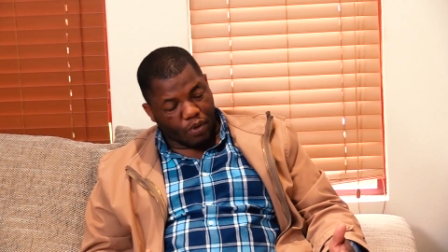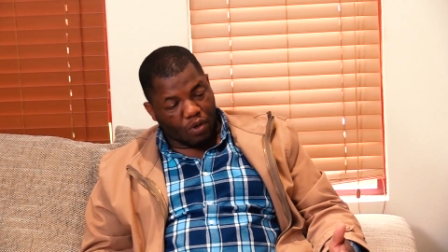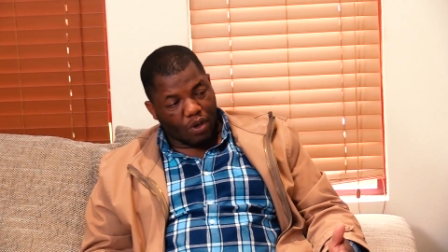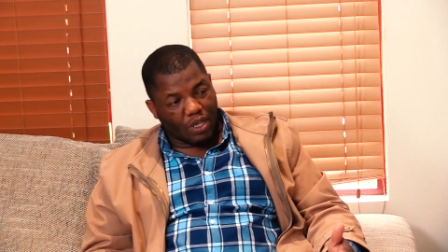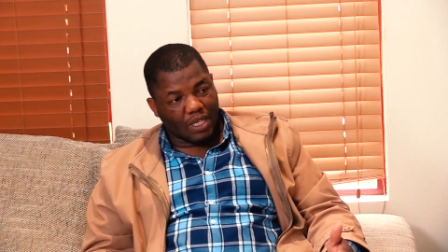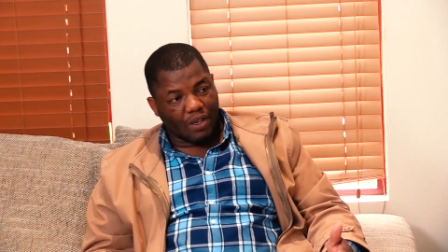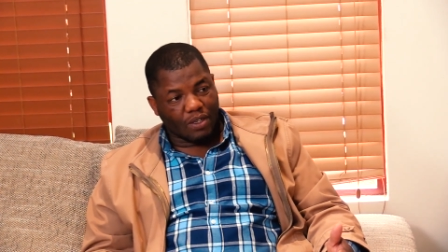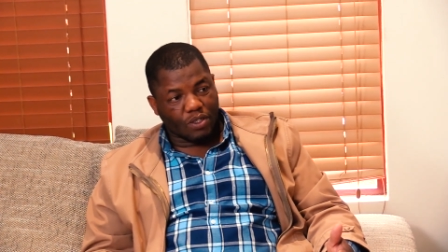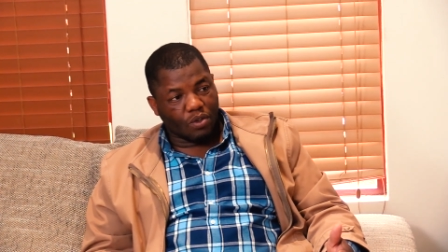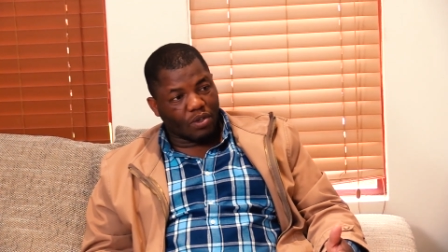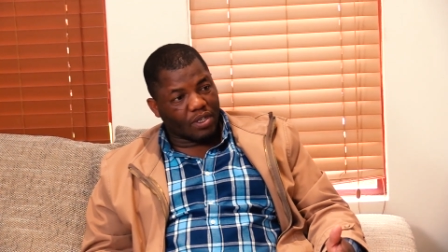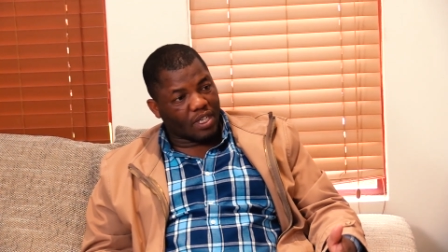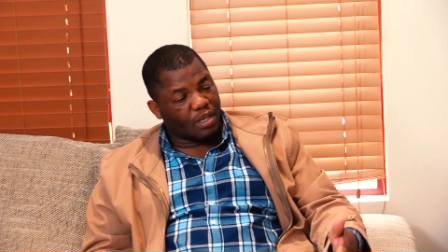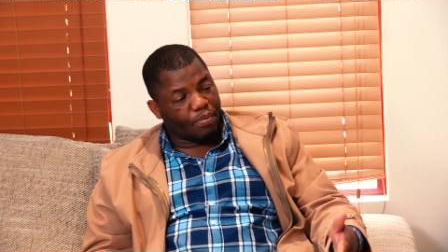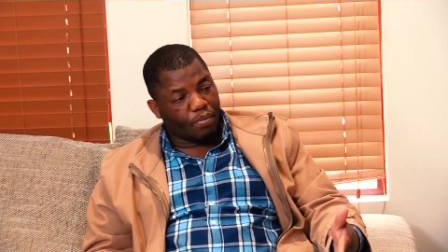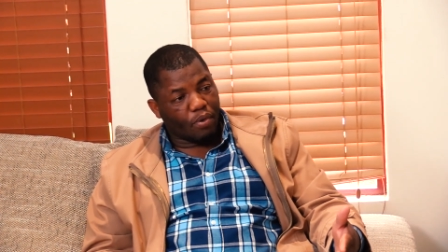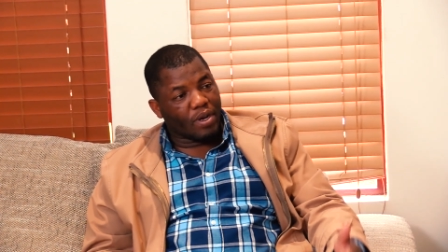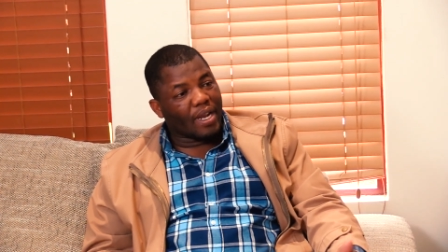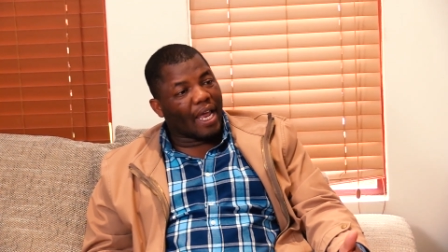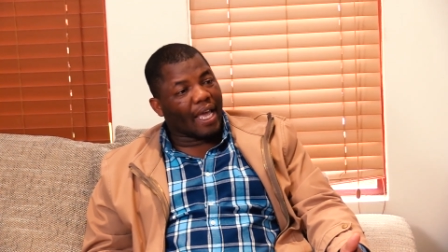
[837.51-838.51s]
because I was already
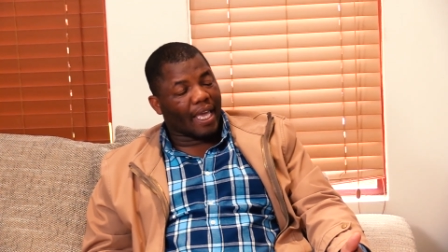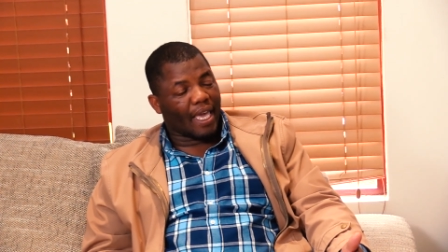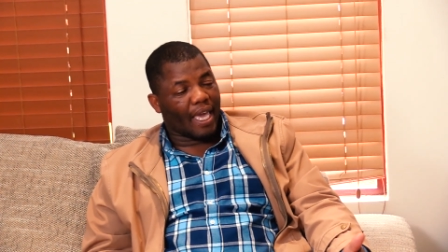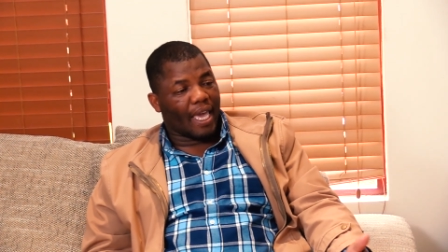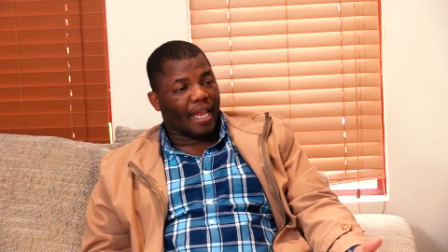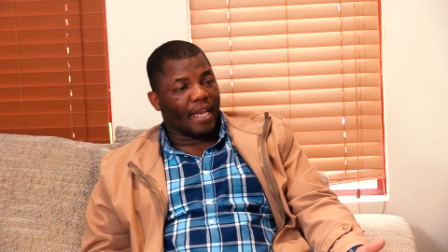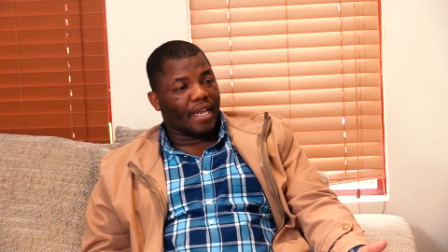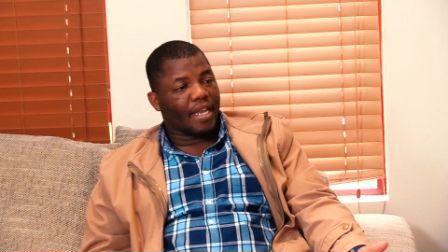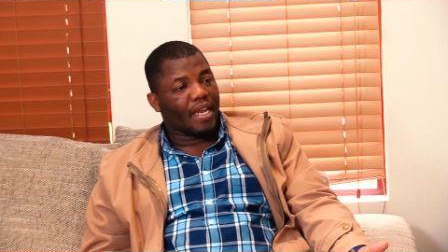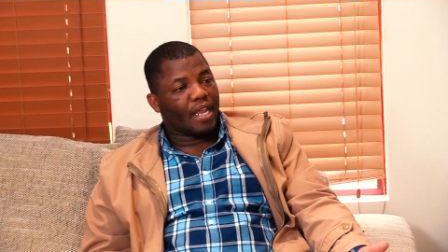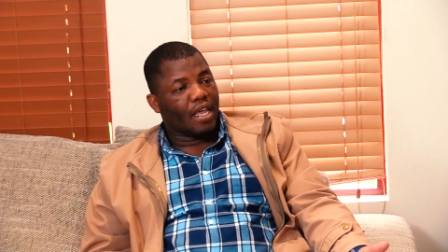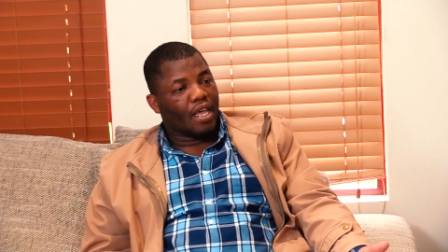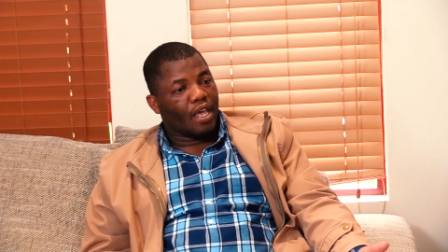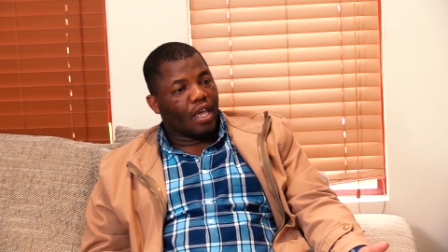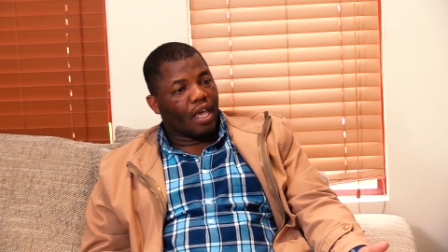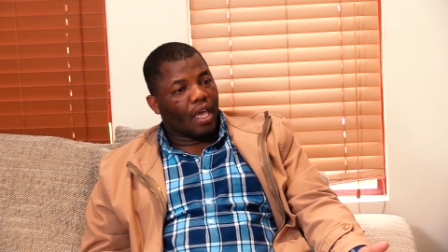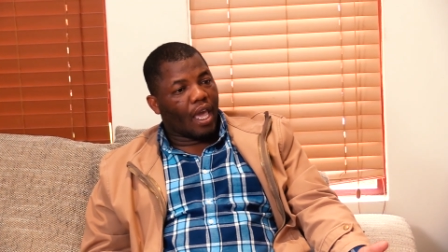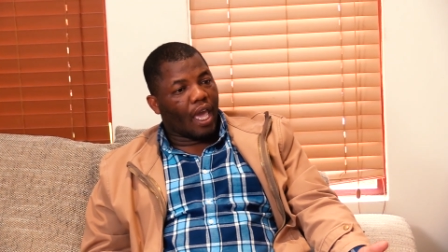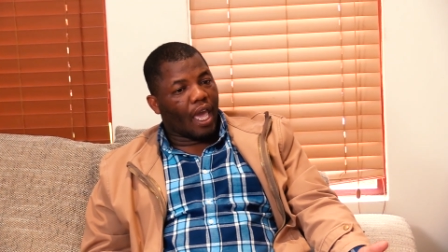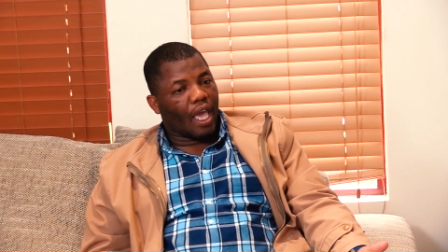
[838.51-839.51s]
born again,
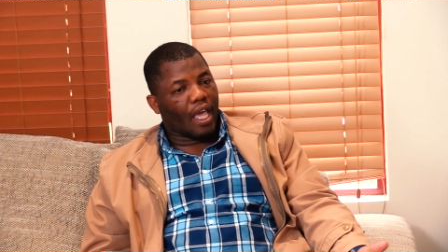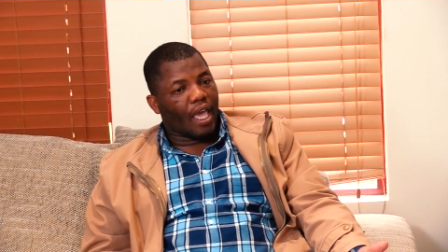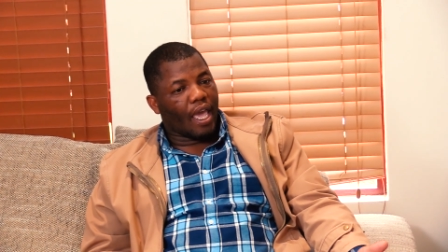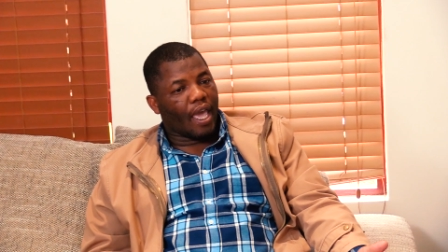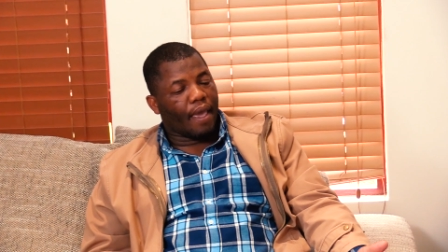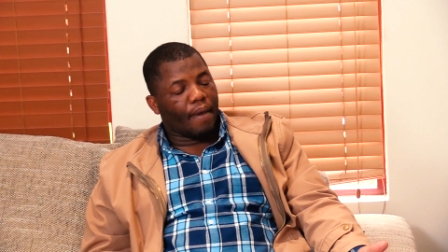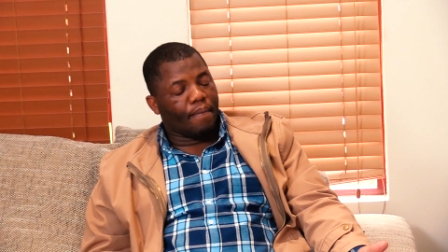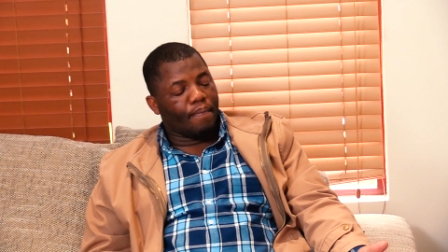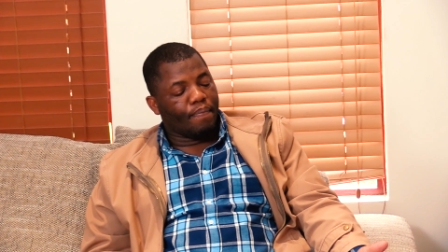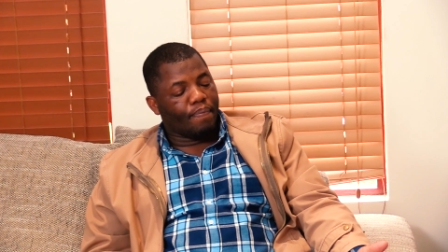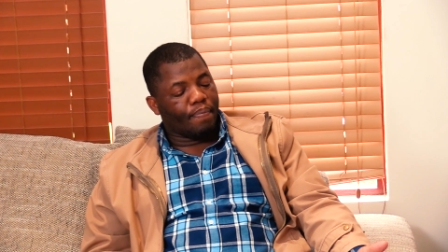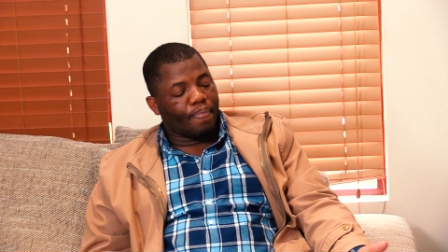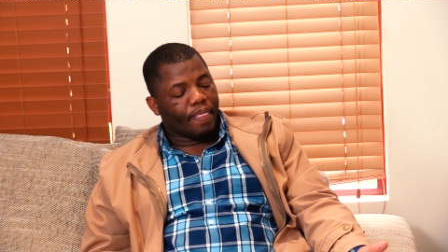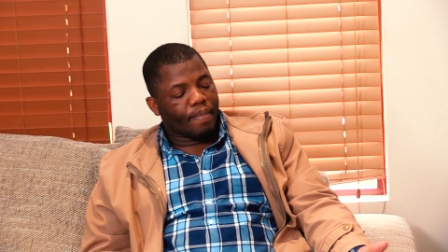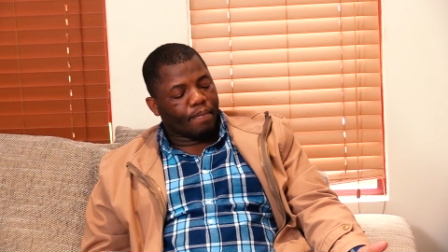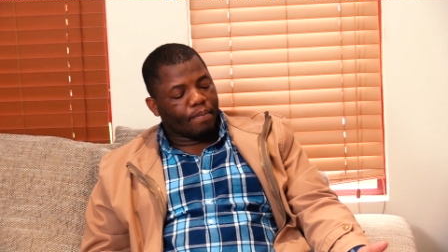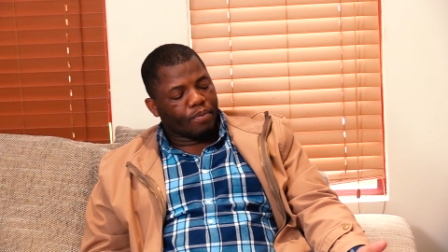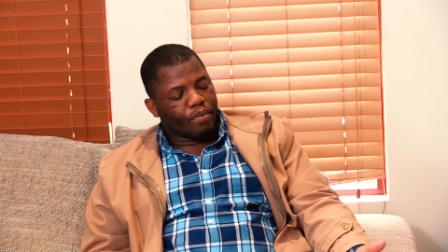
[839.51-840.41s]
um,